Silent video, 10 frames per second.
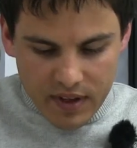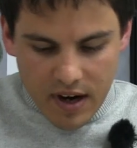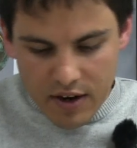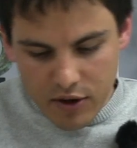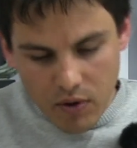
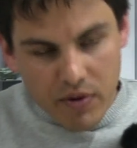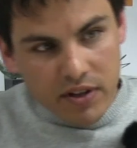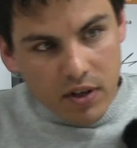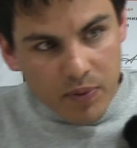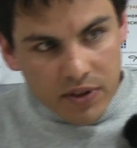There are no
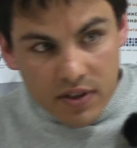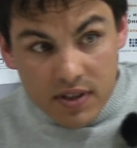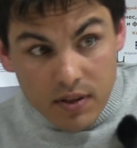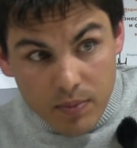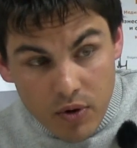
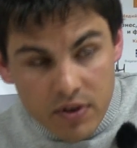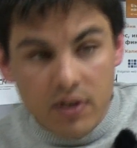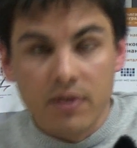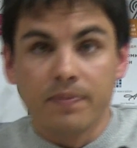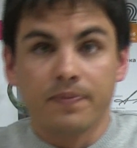interpreters at the border,